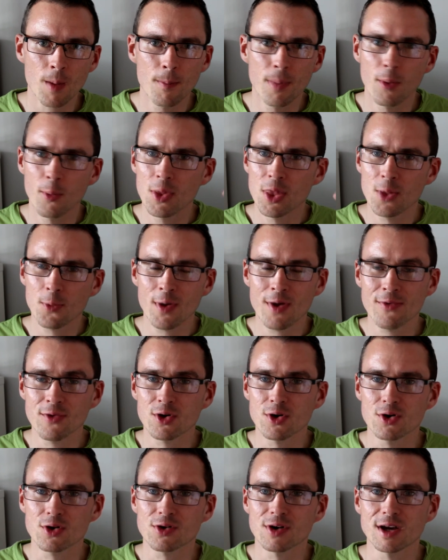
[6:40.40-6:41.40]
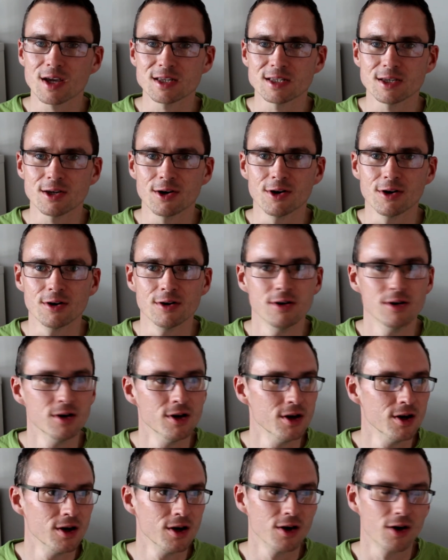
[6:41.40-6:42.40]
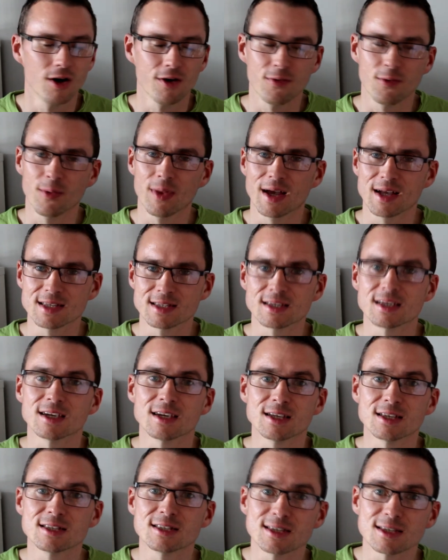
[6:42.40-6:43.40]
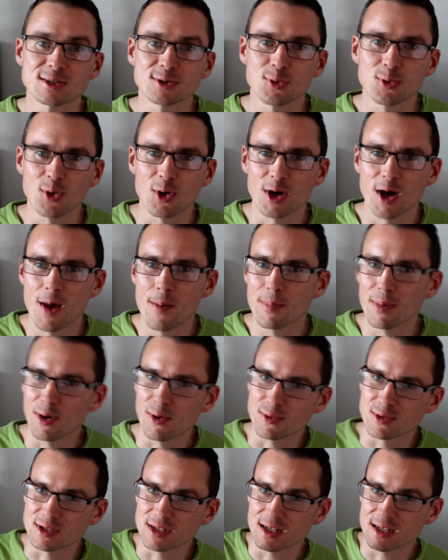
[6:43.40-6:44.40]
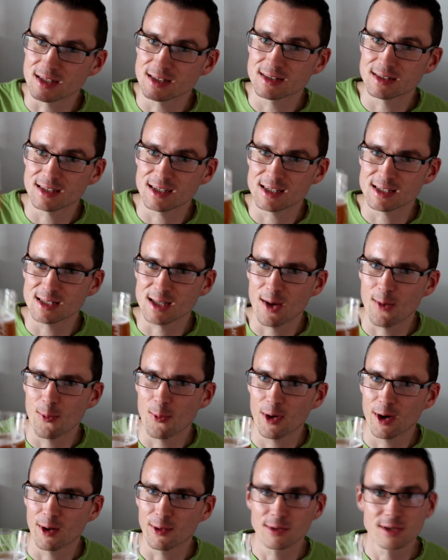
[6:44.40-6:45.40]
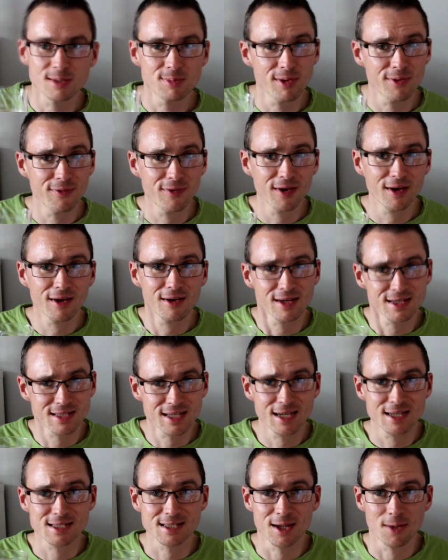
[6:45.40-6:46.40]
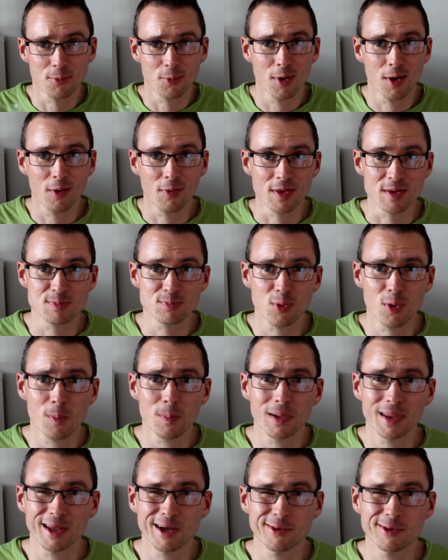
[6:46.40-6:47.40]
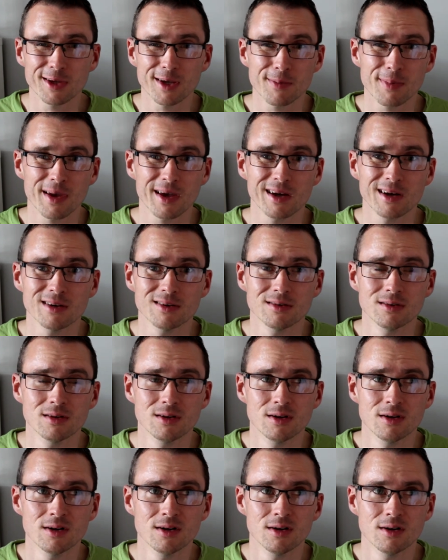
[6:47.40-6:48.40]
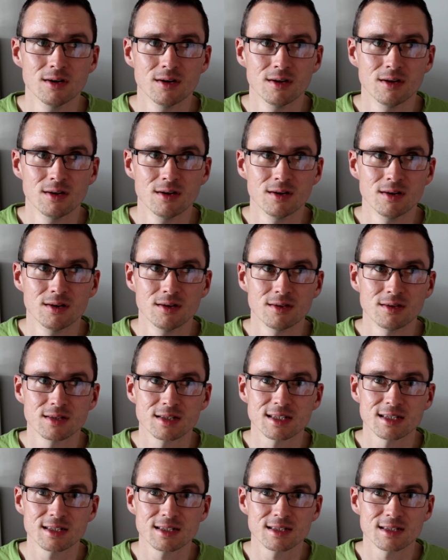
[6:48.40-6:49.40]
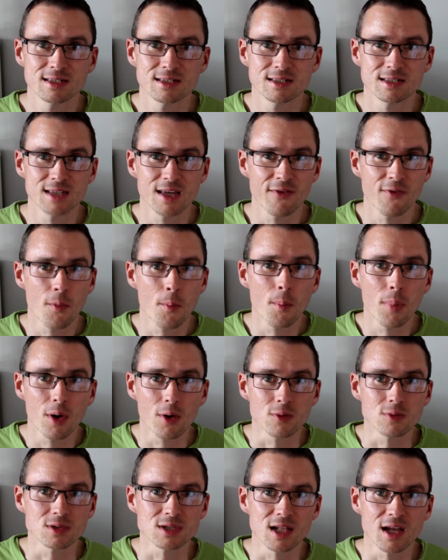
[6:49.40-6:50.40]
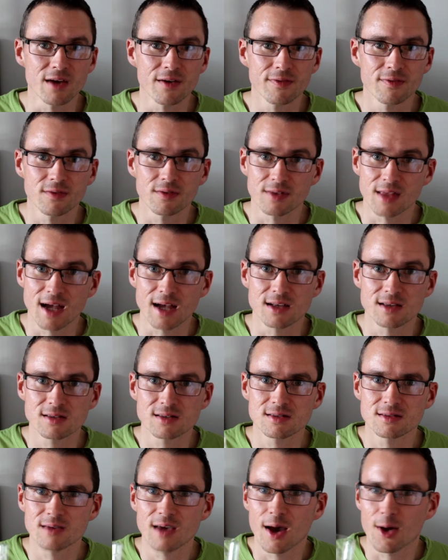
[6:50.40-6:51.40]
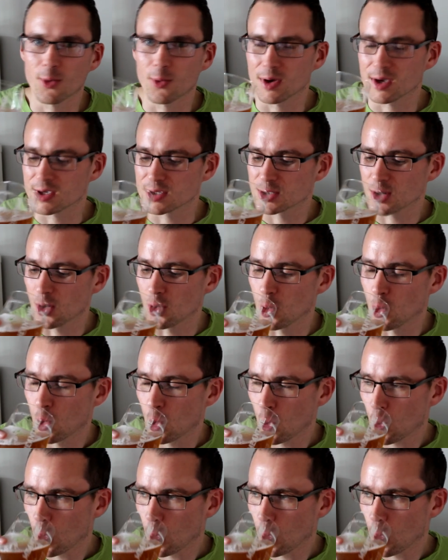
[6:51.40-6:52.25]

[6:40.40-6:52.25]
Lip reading: but when the weather got crazy hot, I thought that's it. It's all got to go in bottles, and it's done well. To be fair, I say it's done well. There's probably only about 7 bottles left. That's how quick it's gone.